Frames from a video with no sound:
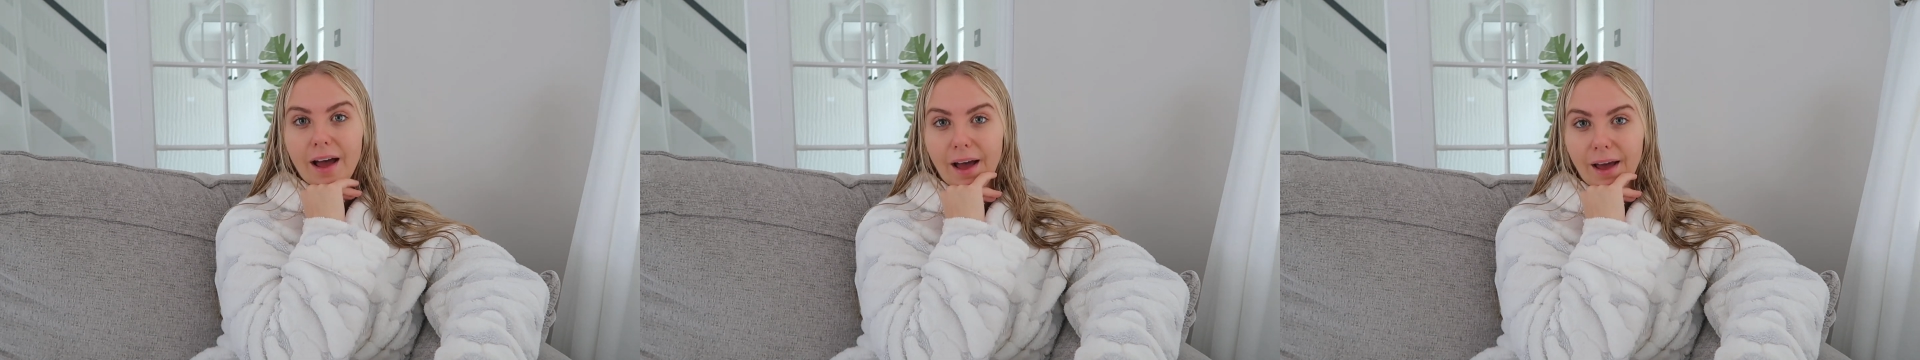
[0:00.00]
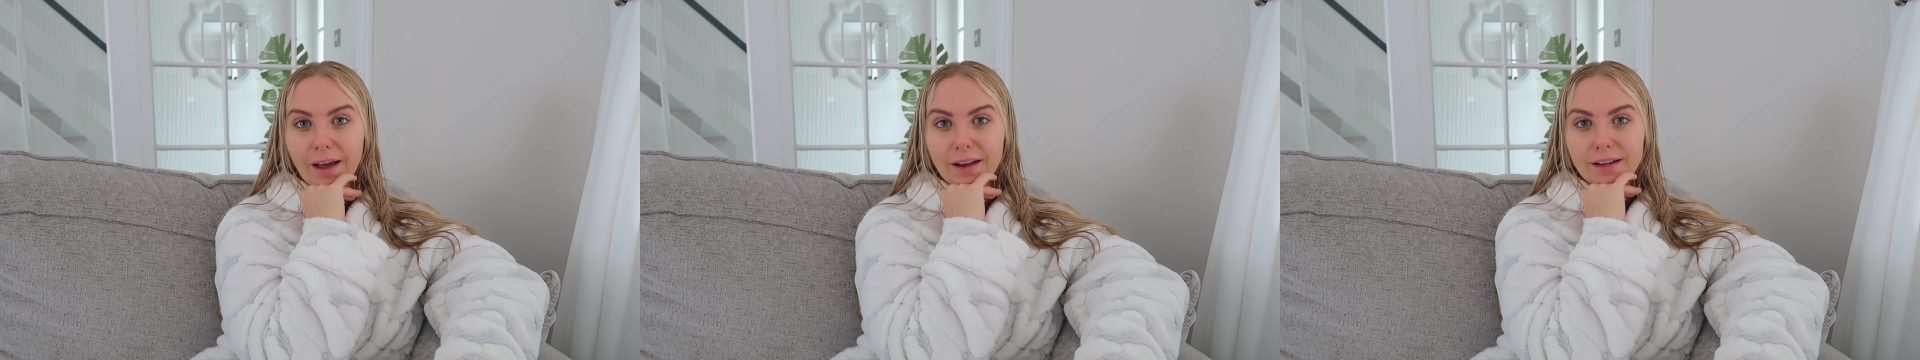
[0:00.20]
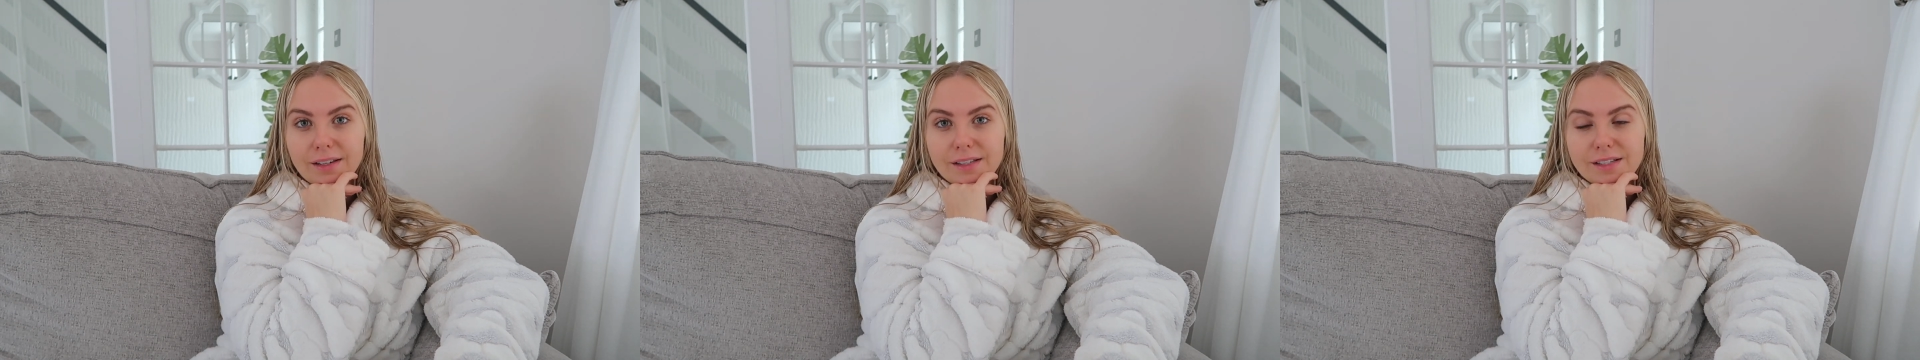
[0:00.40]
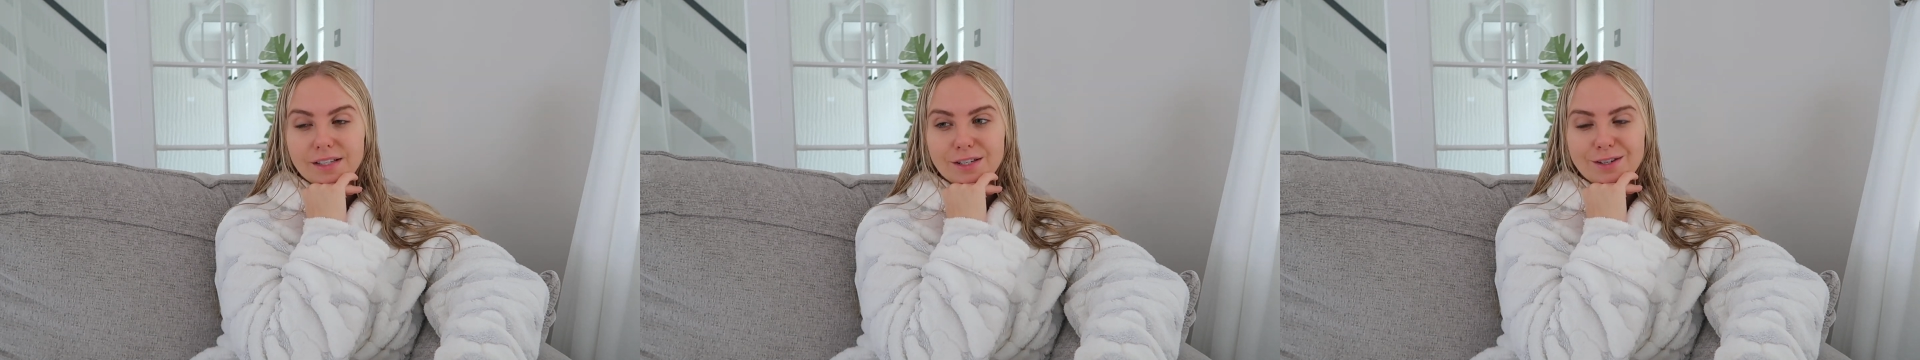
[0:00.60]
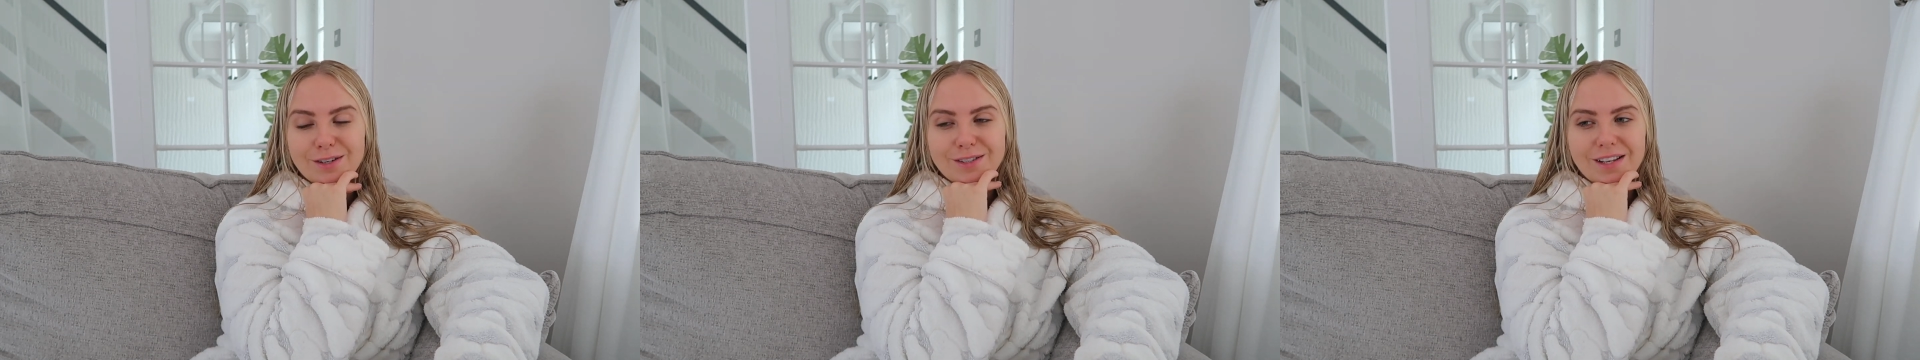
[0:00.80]
and
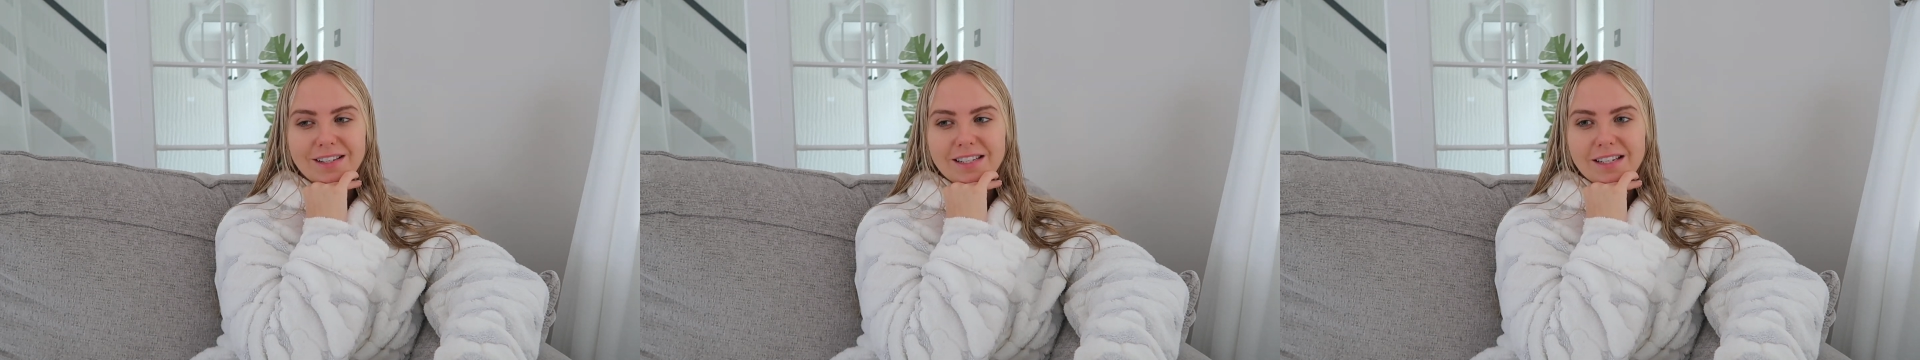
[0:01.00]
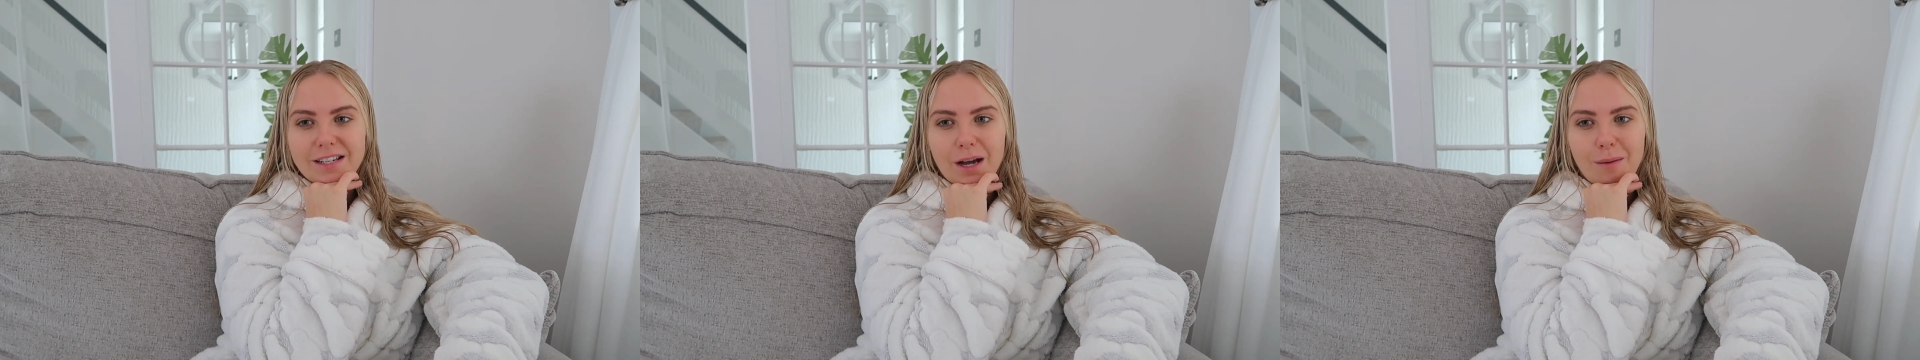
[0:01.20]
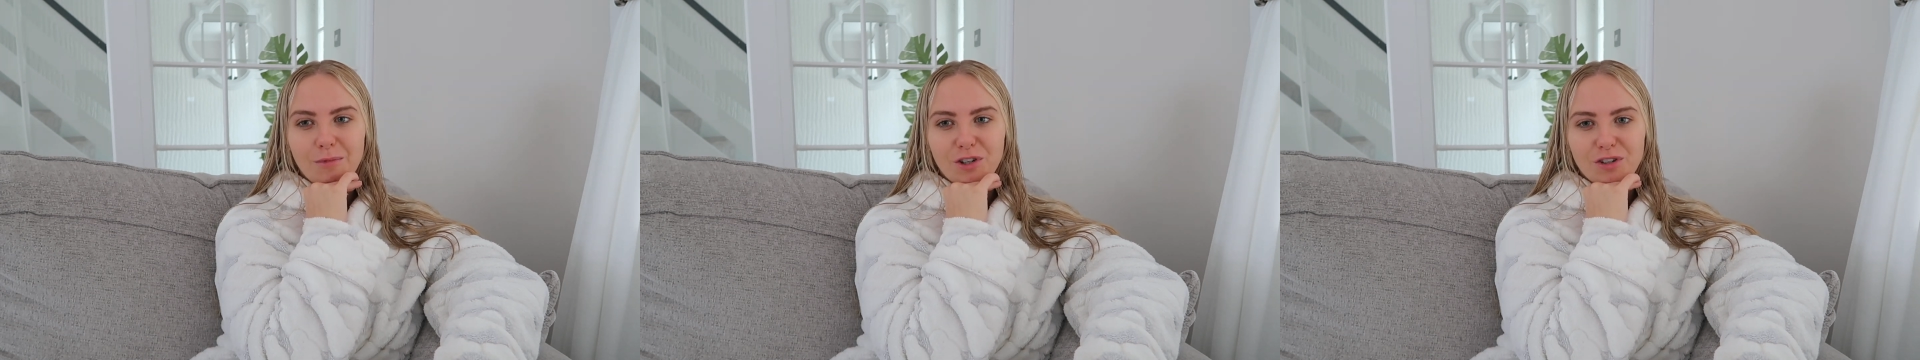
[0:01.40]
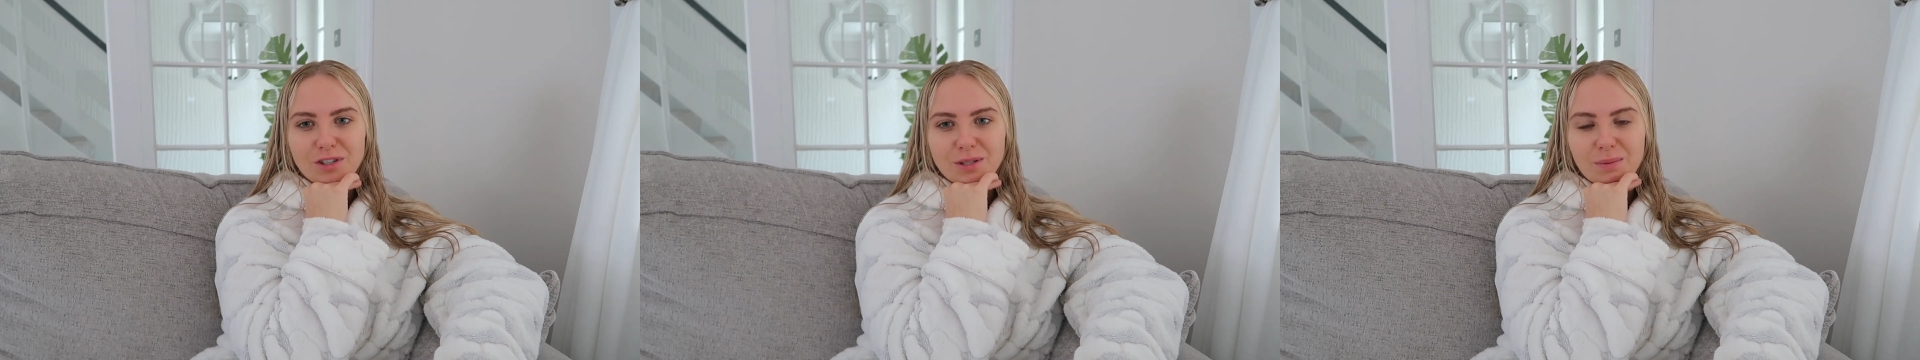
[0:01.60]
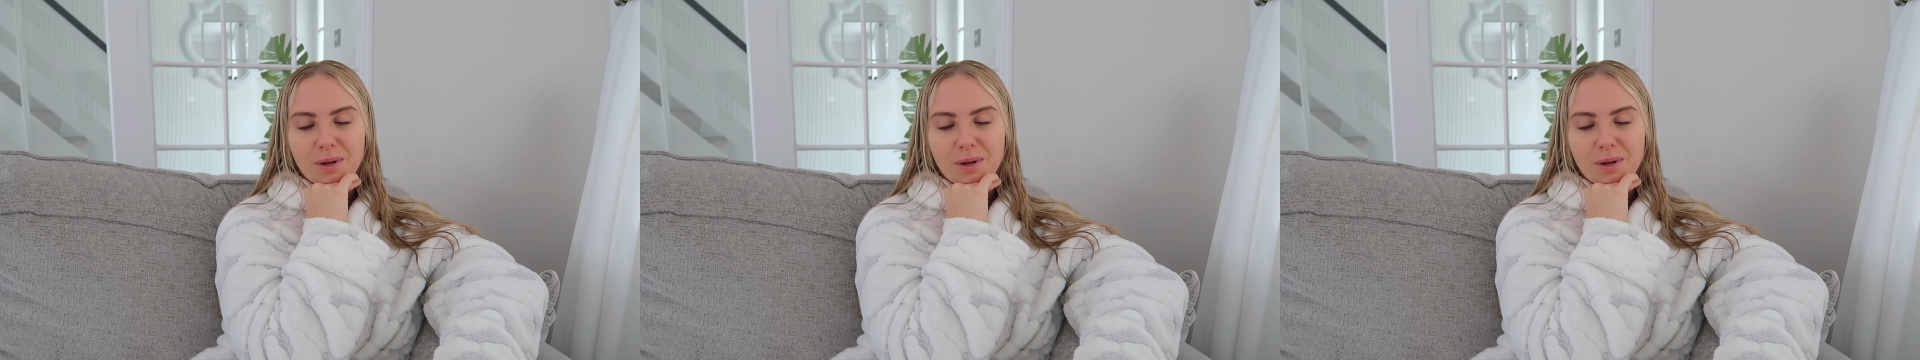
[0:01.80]
because I did come across